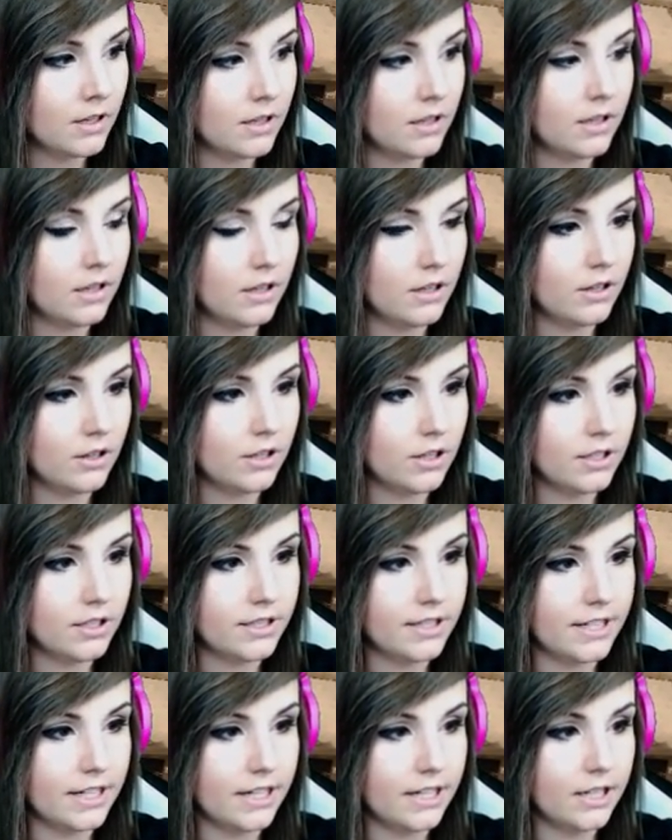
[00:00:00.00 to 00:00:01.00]
And you're gonna
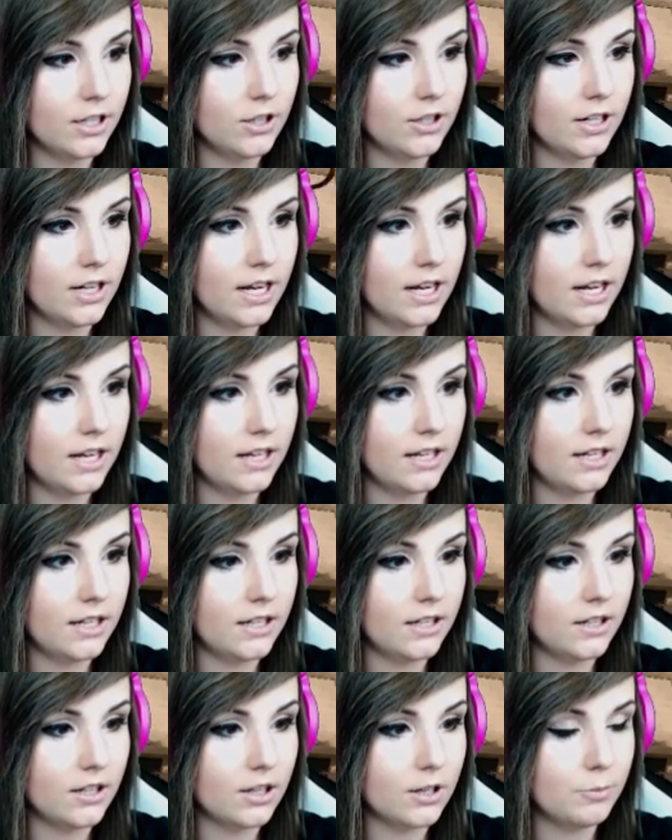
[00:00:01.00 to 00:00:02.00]
take your nade,
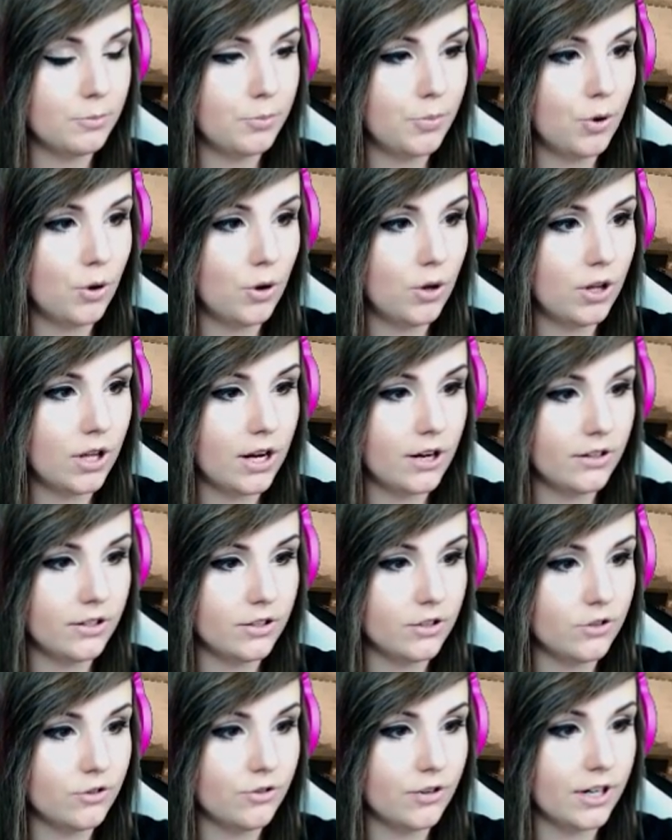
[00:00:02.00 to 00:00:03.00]
you're gonna pull out
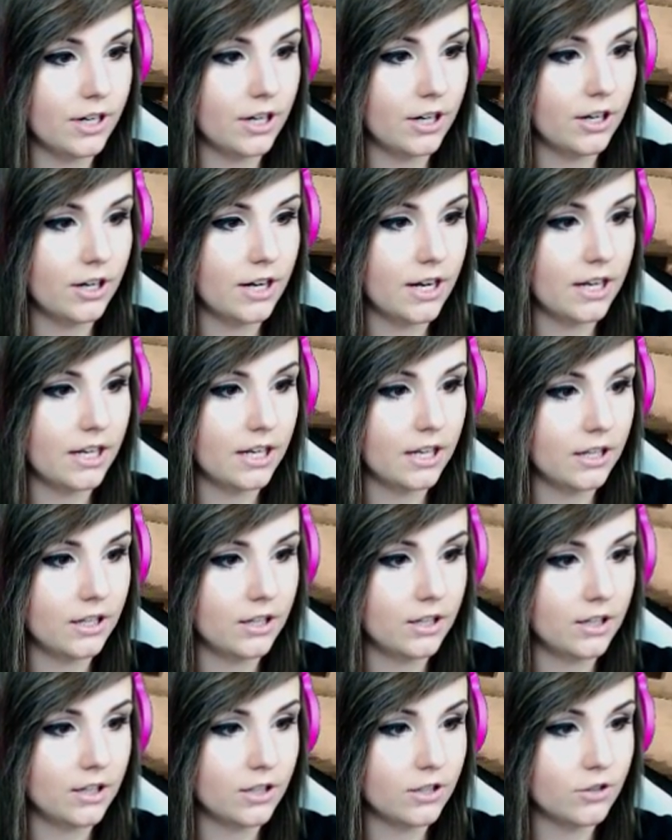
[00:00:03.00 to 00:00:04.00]
the trigger, and then
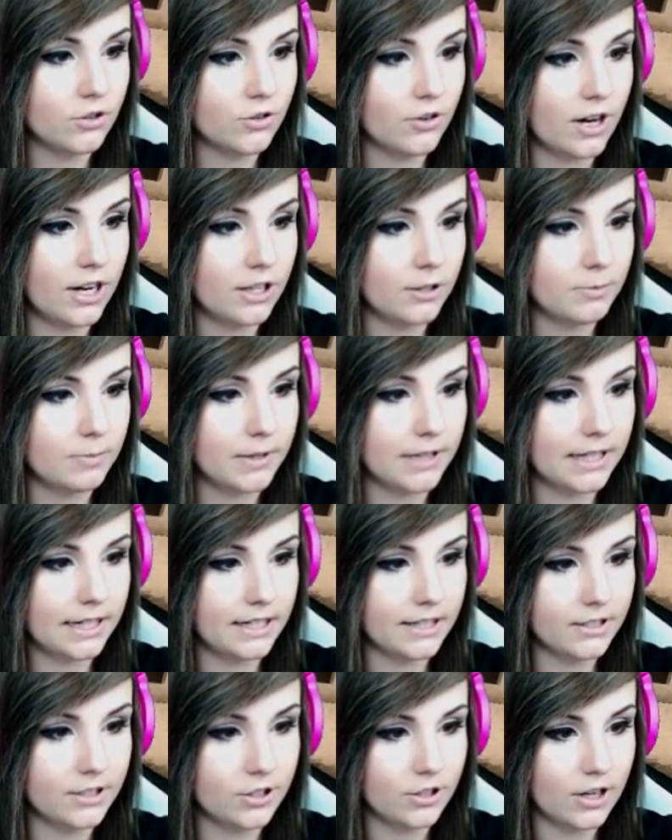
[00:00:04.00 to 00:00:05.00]
you're gonna try to
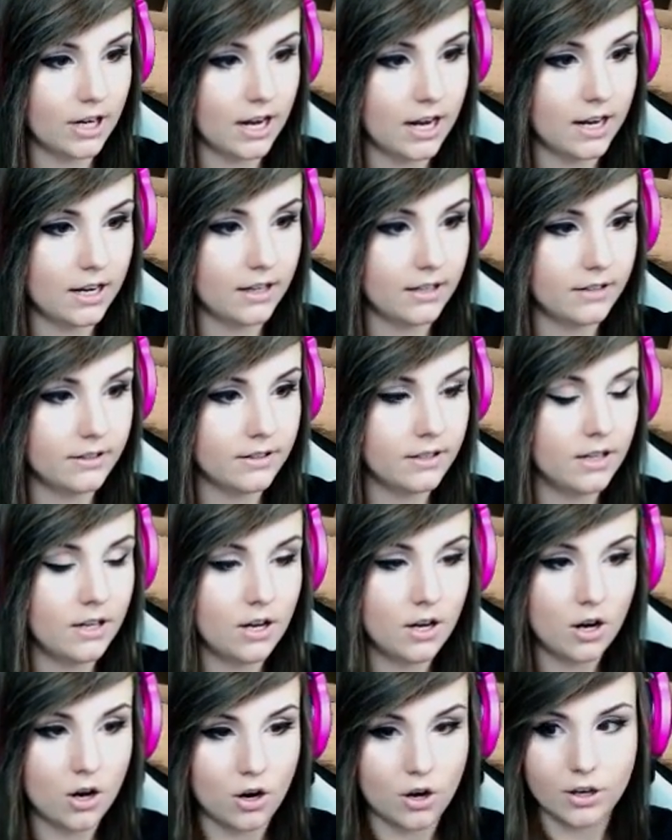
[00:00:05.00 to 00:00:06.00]
place your hand
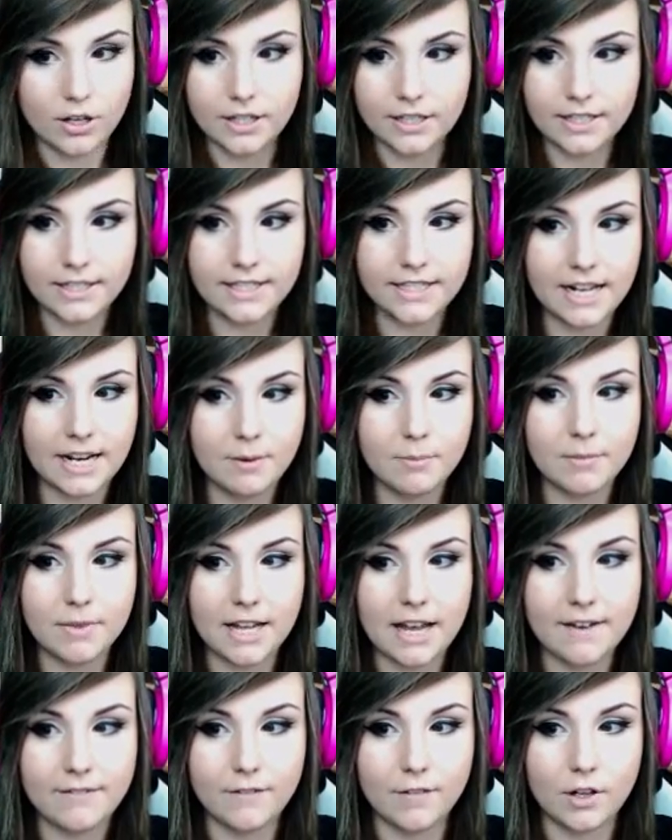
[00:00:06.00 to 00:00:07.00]
on the same
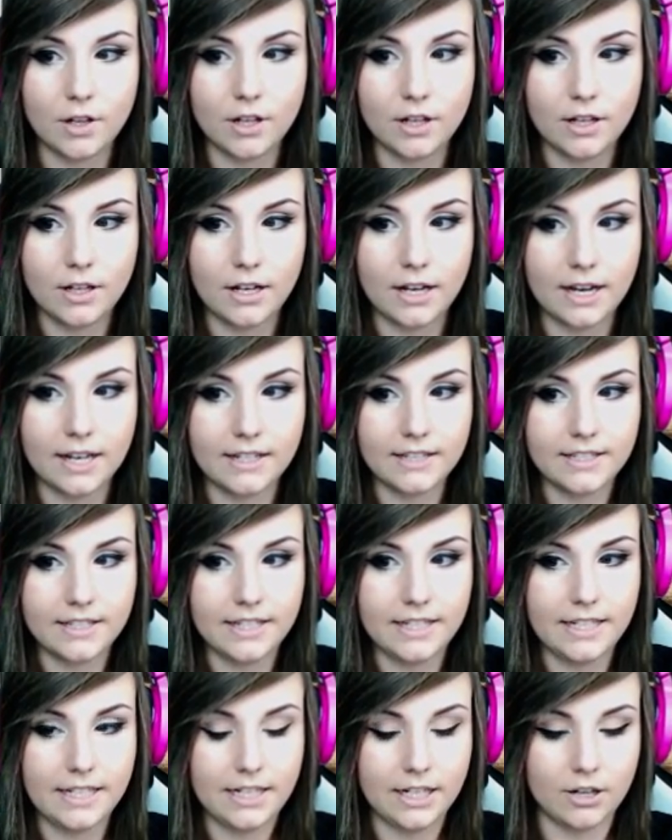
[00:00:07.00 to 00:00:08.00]
level as
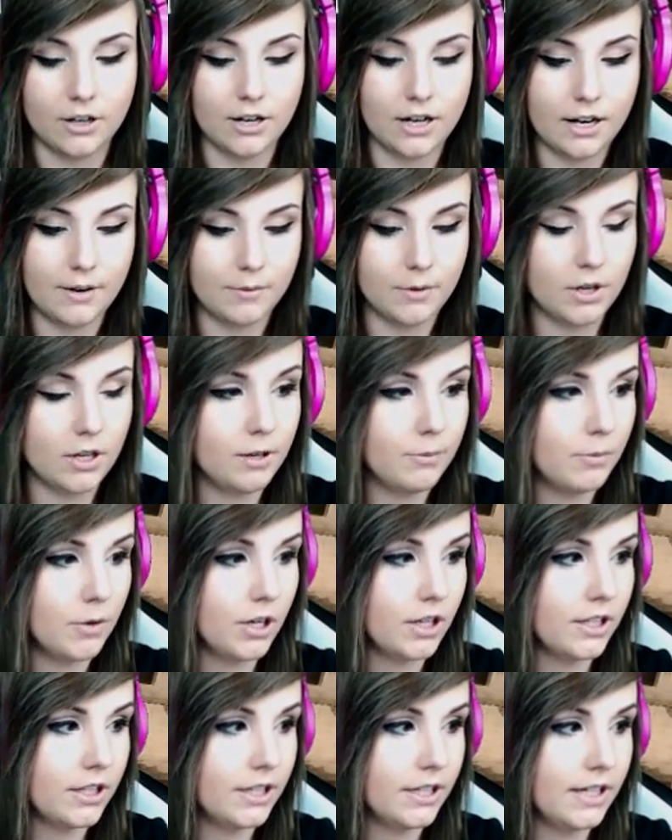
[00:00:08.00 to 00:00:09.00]
here. I'm gonna
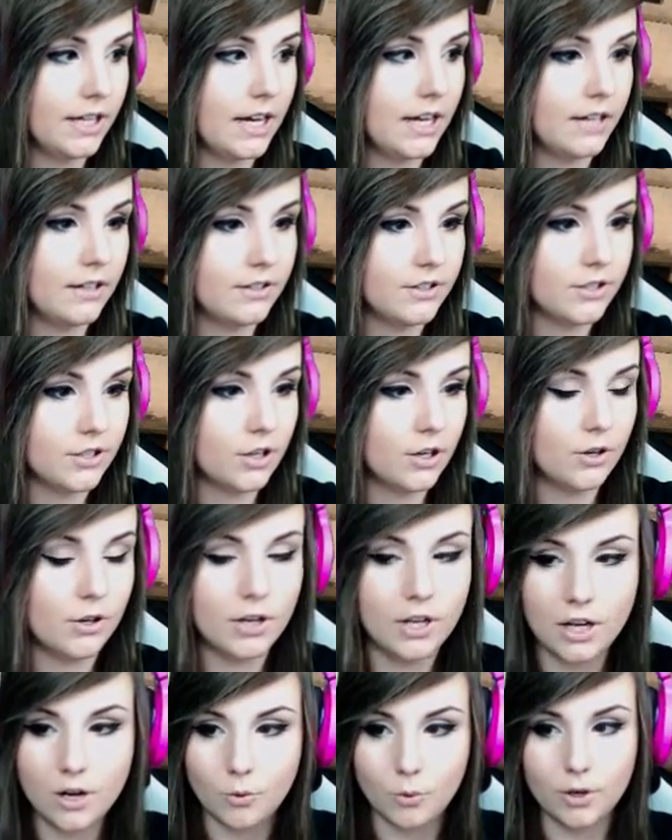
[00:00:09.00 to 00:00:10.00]
mark you again. So
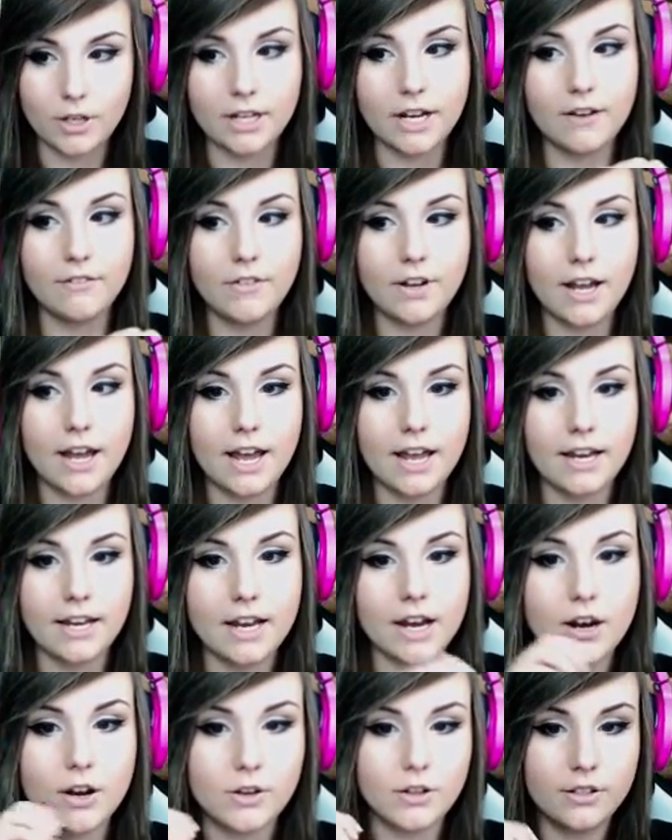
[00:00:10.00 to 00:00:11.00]
when you have your hand
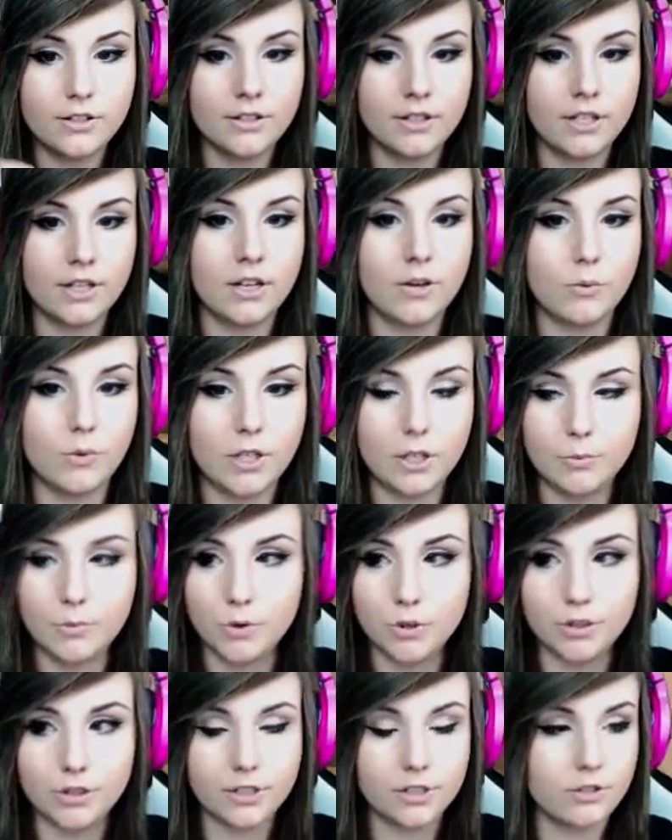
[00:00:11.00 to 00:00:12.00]
out, when you
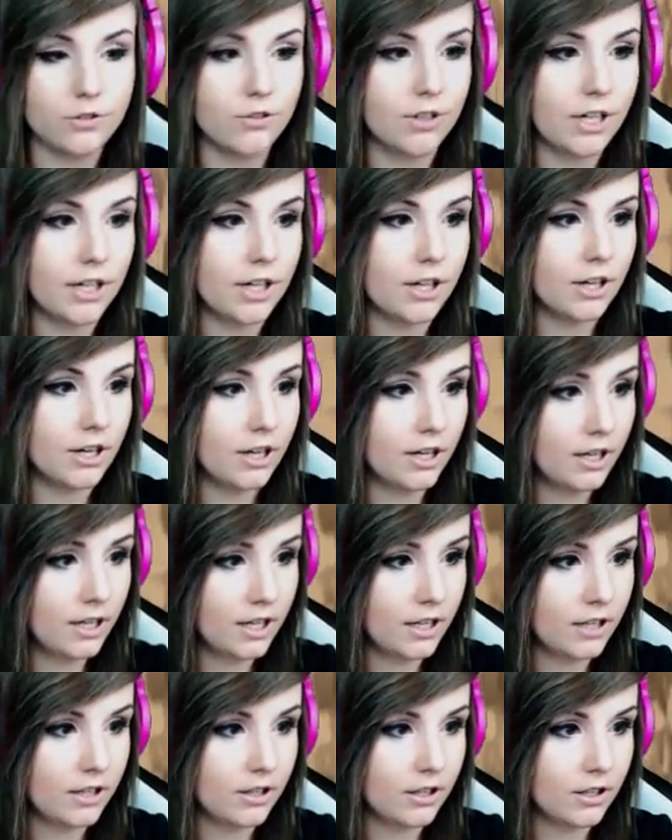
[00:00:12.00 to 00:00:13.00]
pull the trigger,
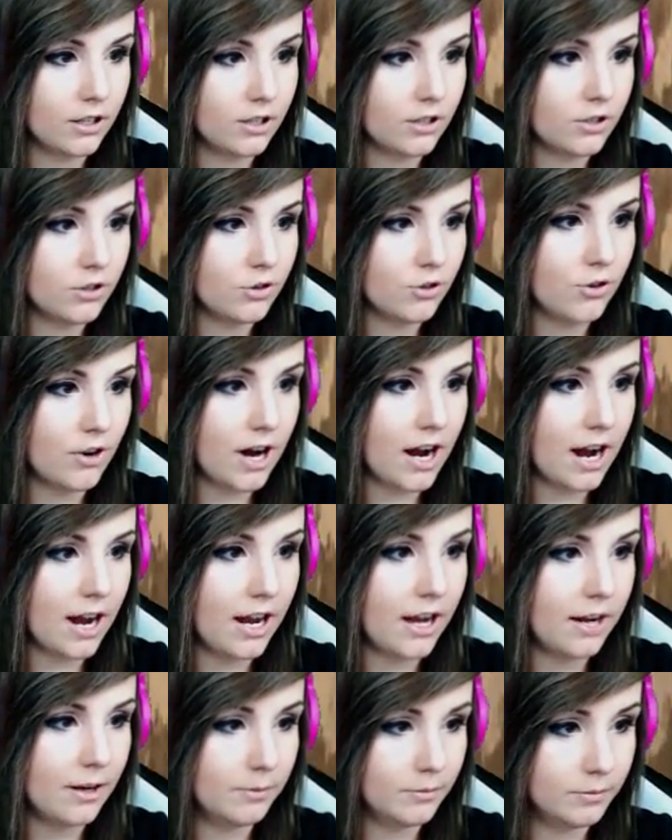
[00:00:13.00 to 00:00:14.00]
you're gonna try